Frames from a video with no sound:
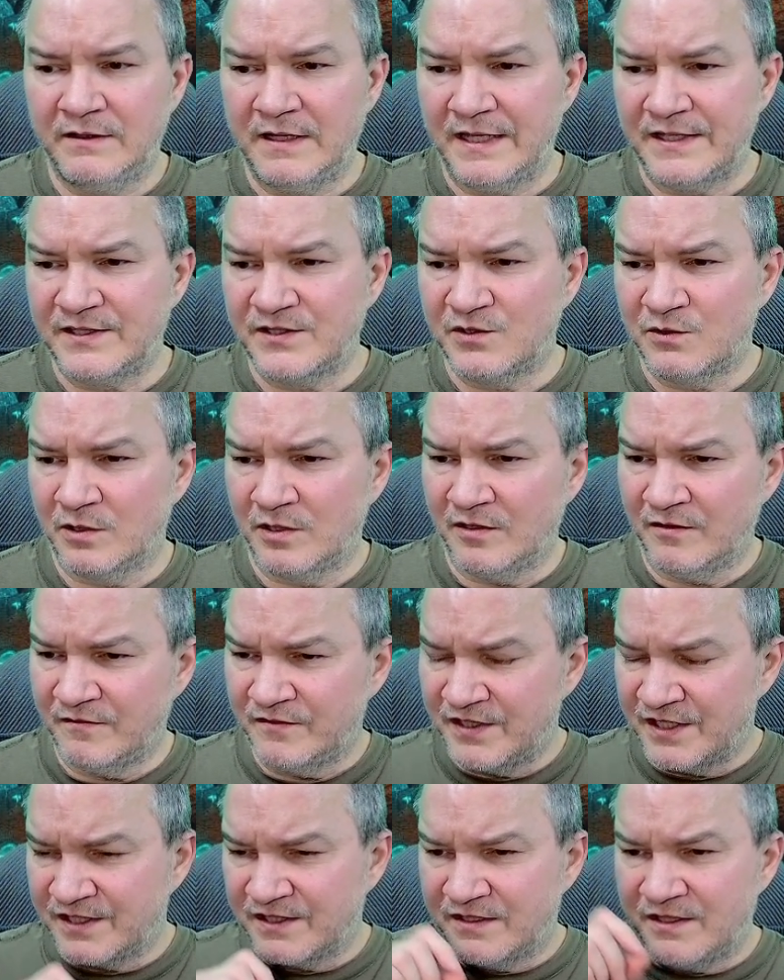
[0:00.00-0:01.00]
that sort of
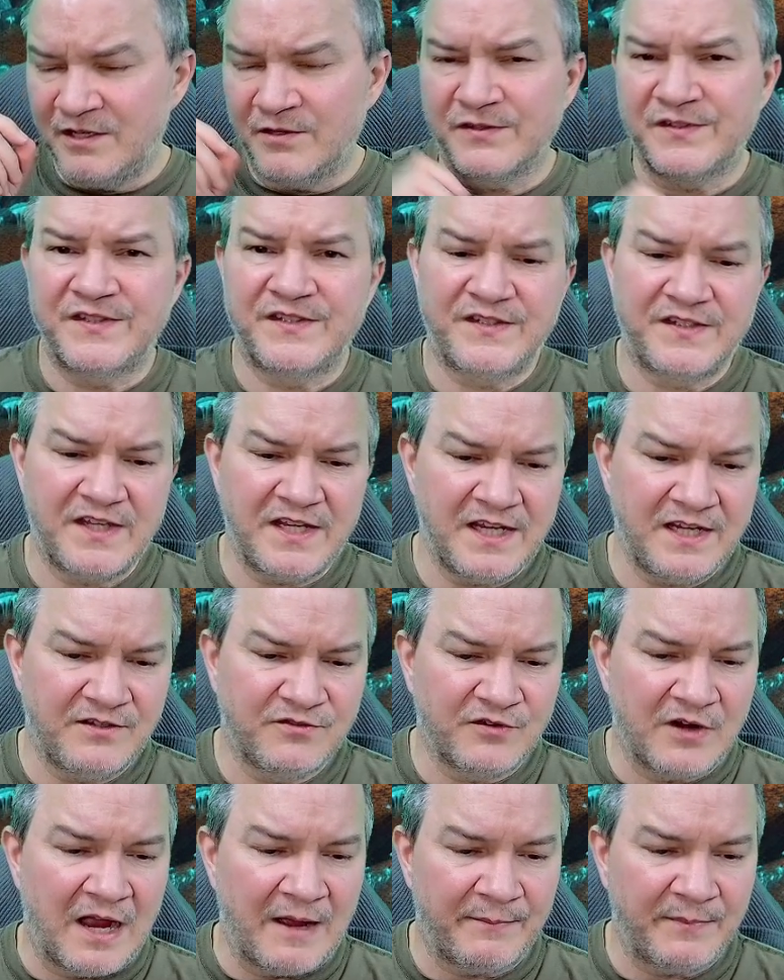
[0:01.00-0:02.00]
just seed
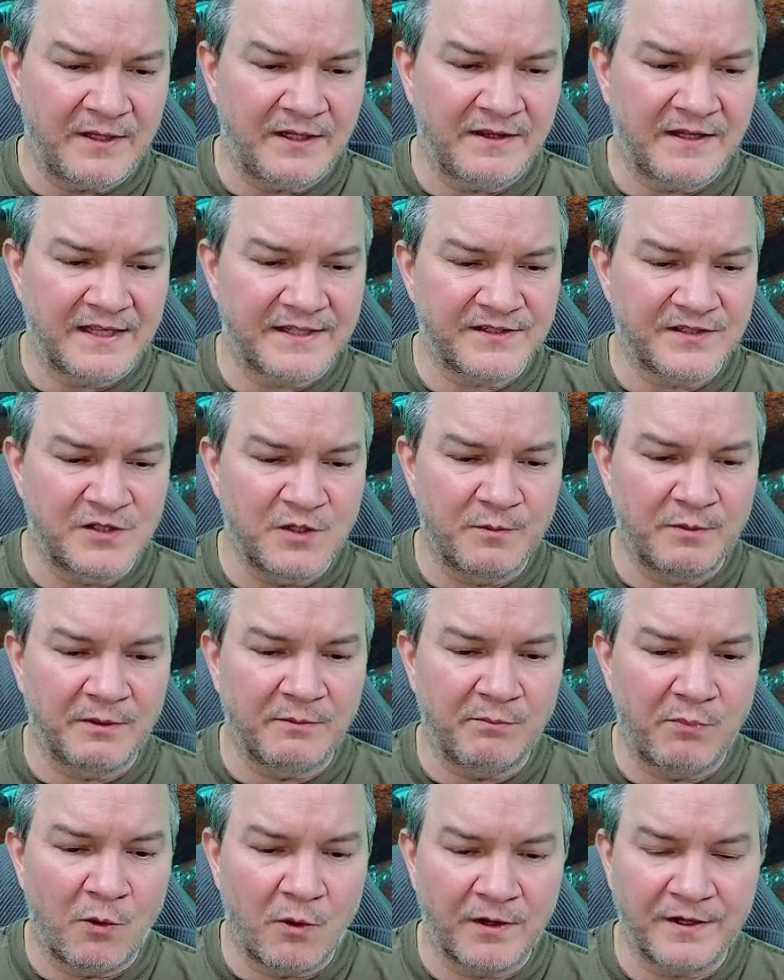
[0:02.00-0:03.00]
dropping, that's super
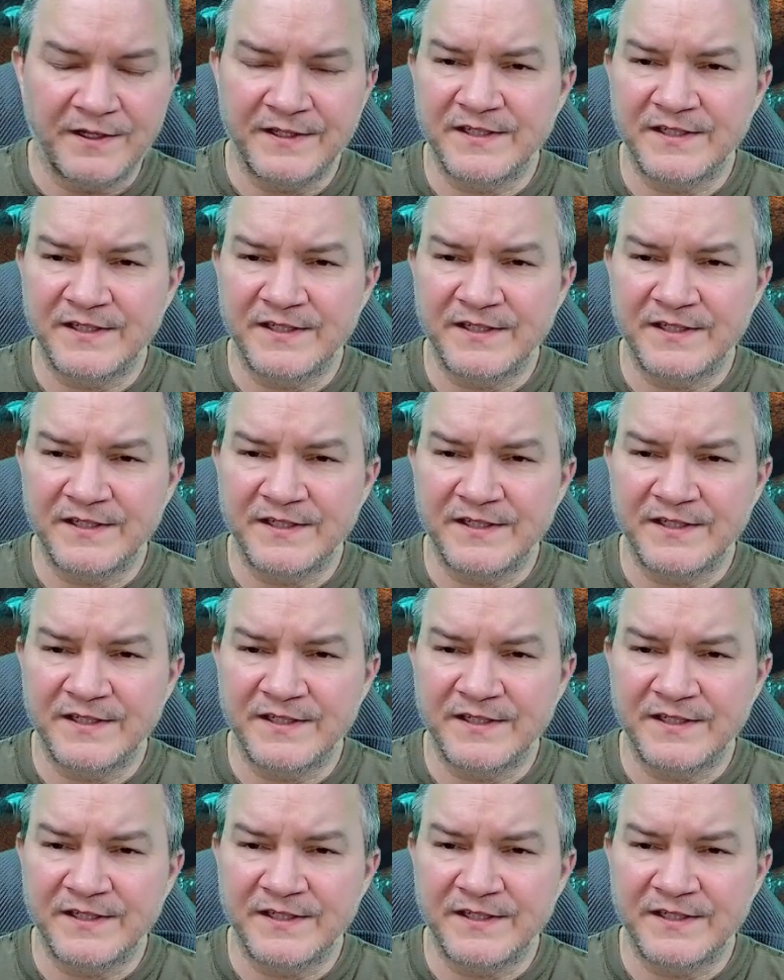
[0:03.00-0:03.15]
important.